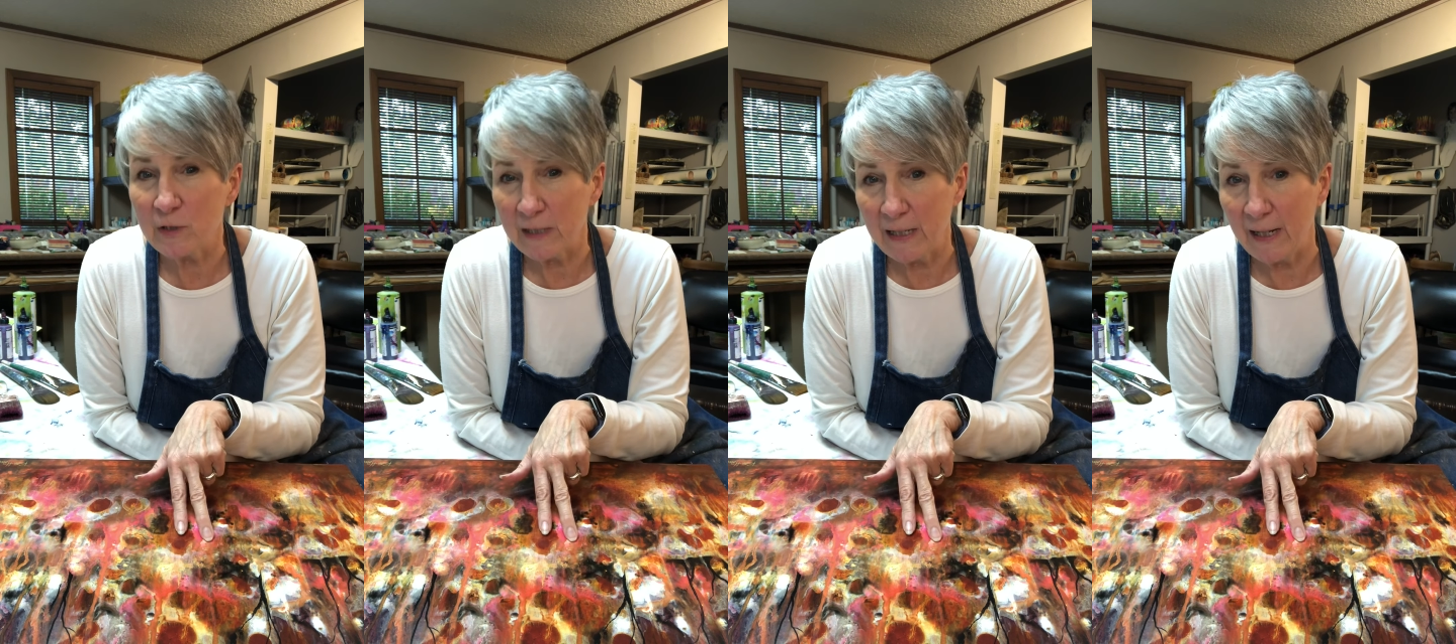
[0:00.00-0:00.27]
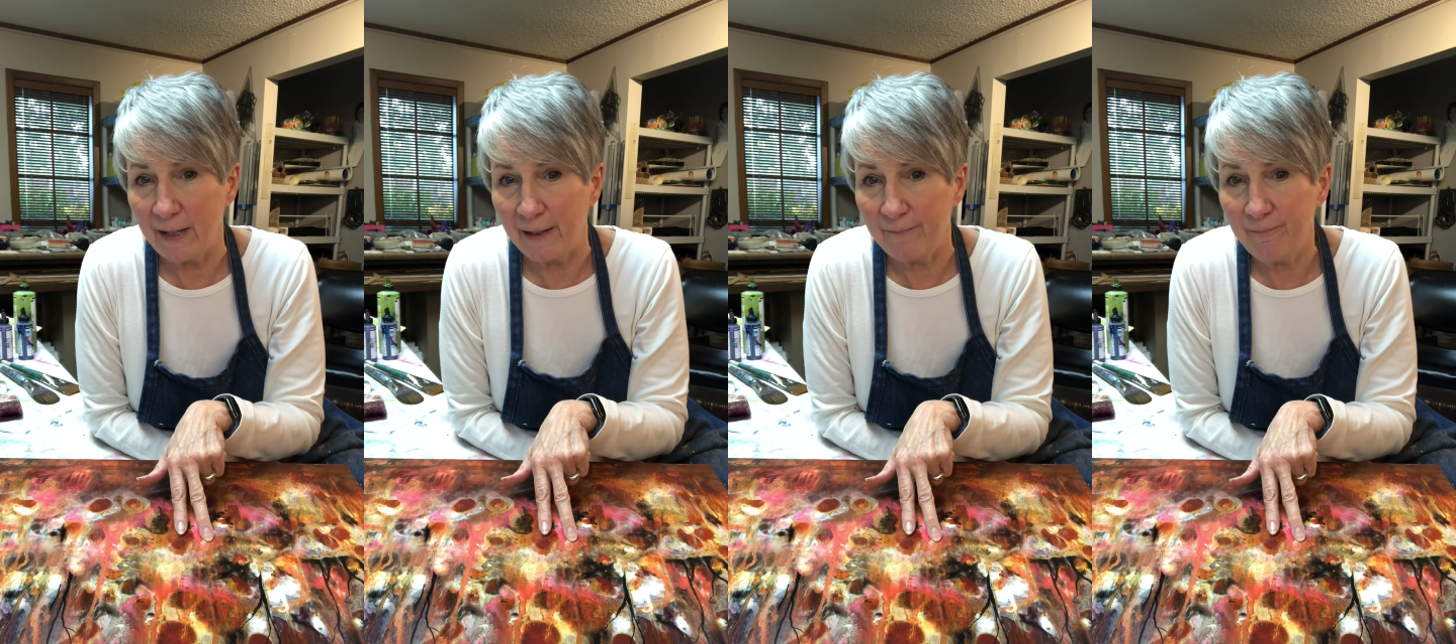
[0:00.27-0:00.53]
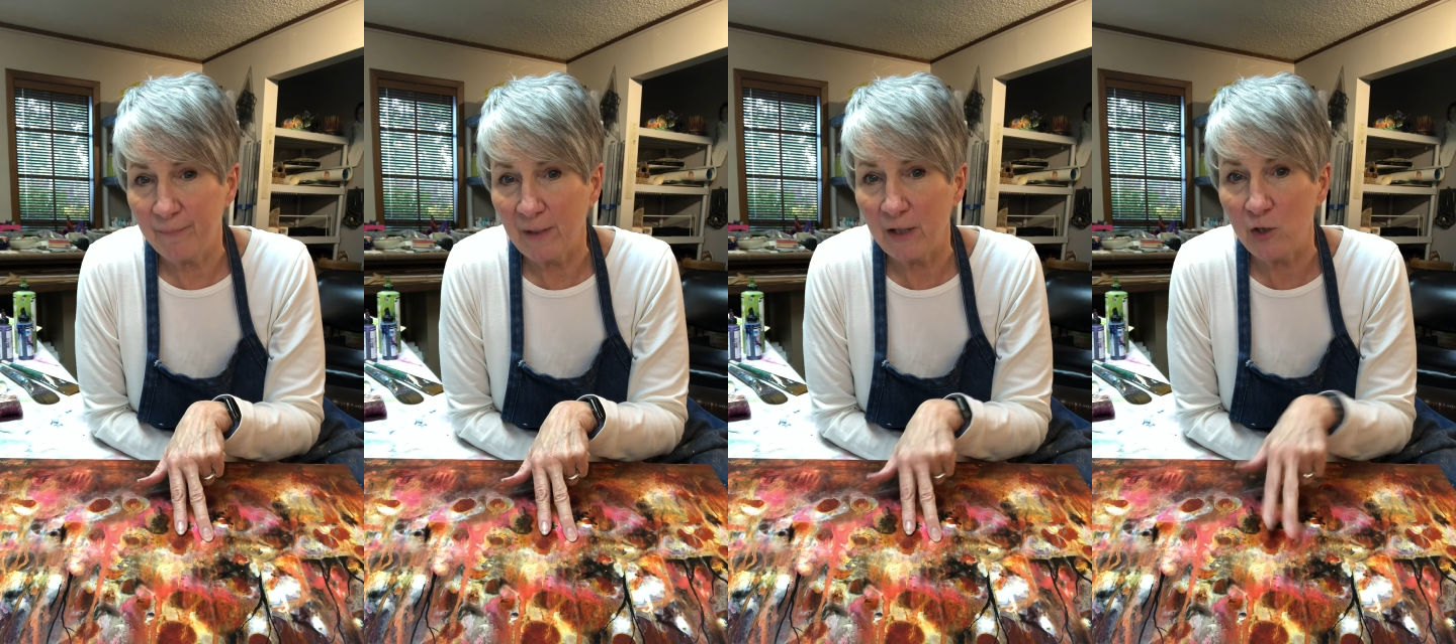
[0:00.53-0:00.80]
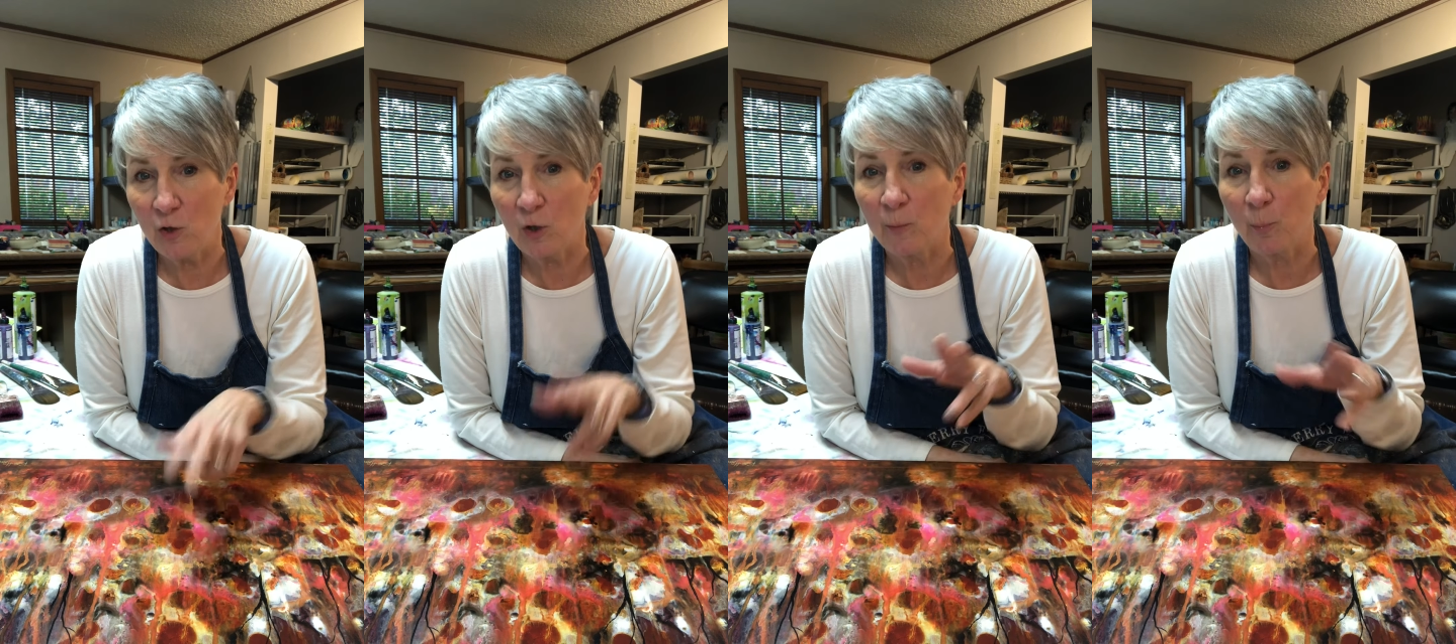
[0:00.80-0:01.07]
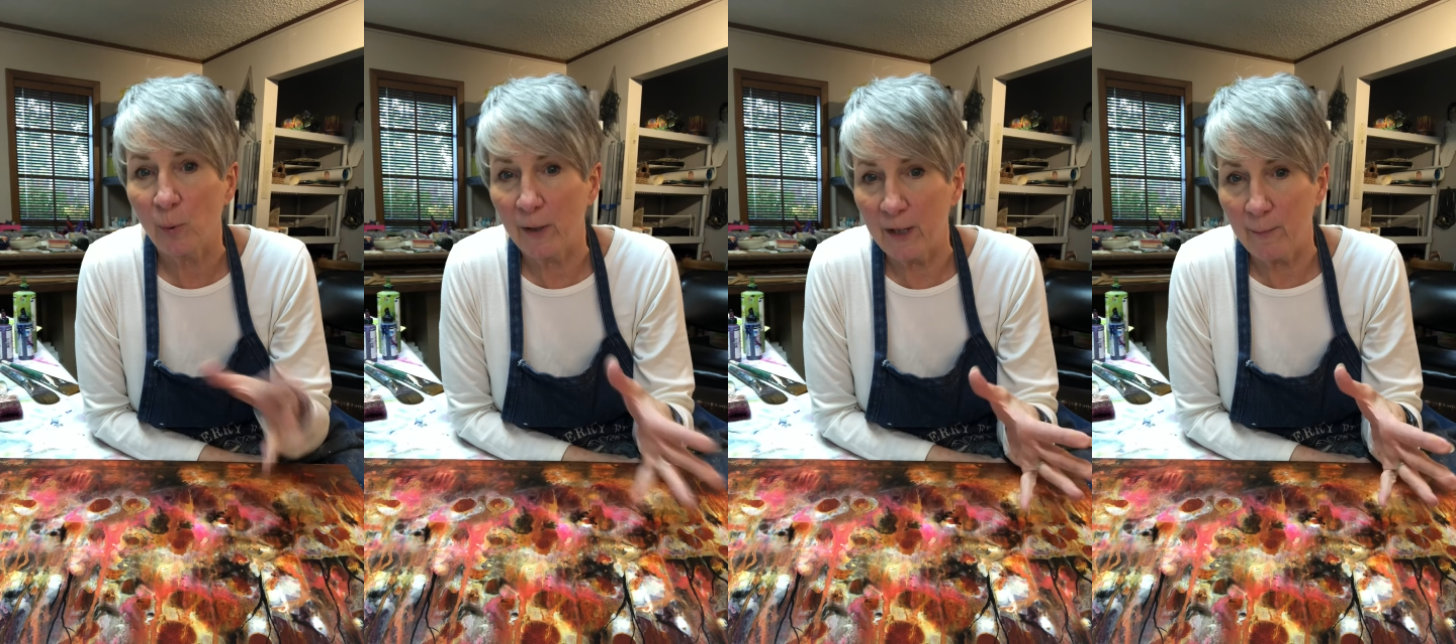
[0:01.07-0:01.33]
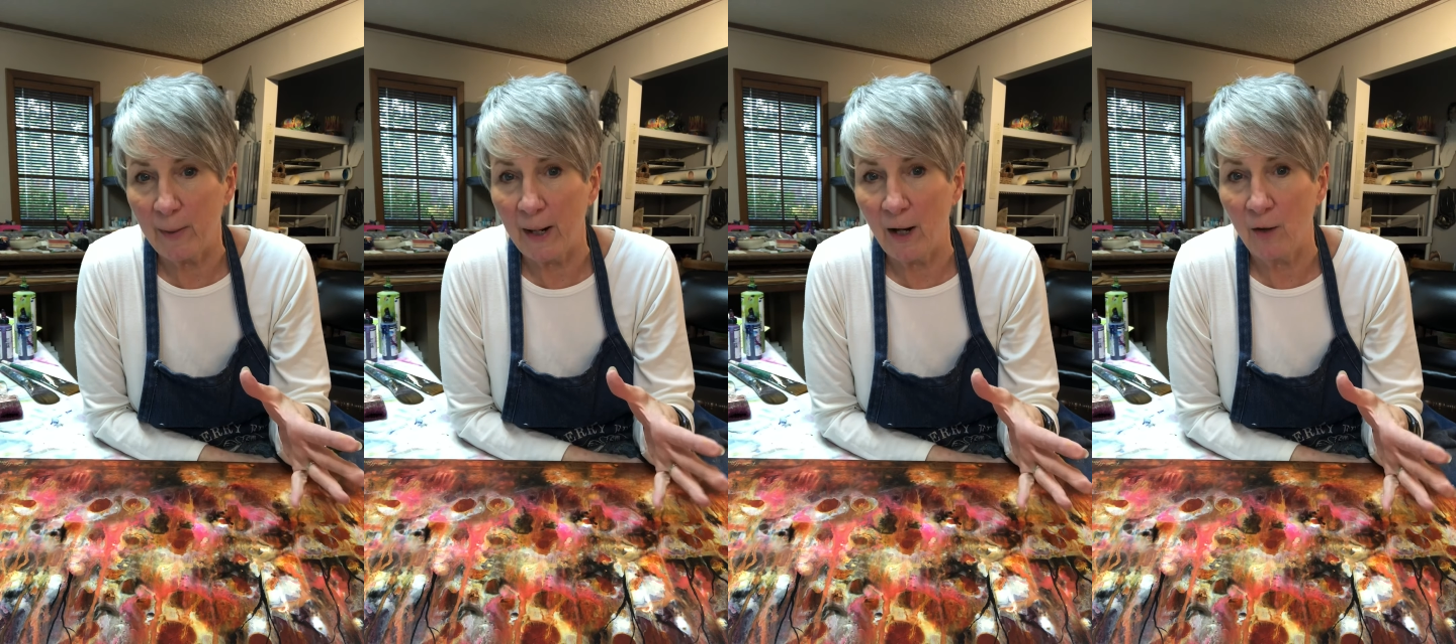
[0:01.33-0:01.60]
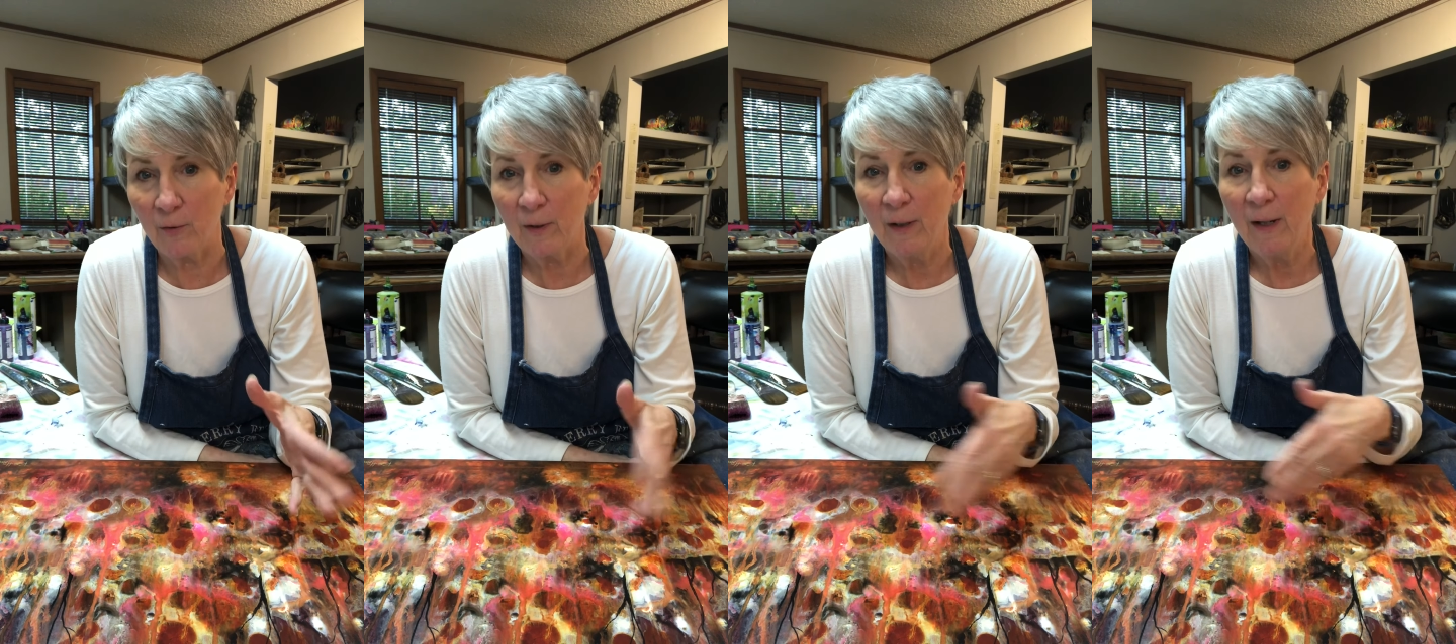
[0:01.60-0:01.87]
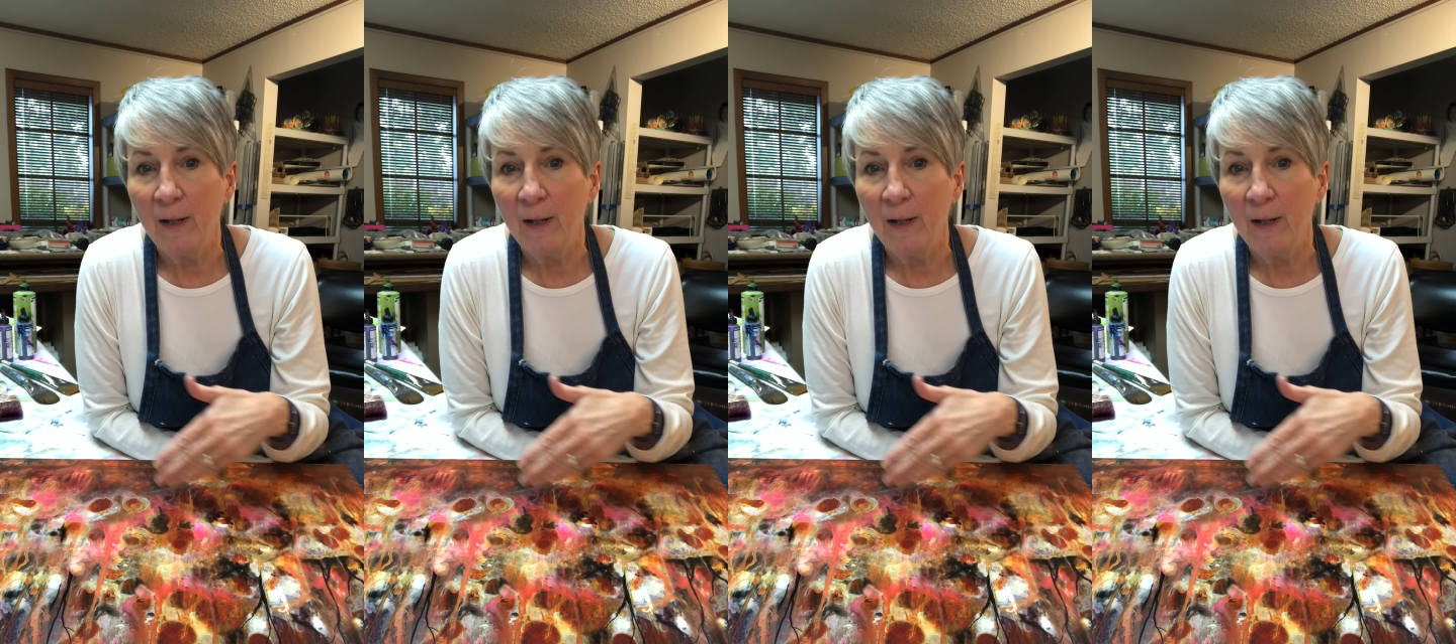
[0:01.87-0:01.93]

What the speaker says: again, and you can print them out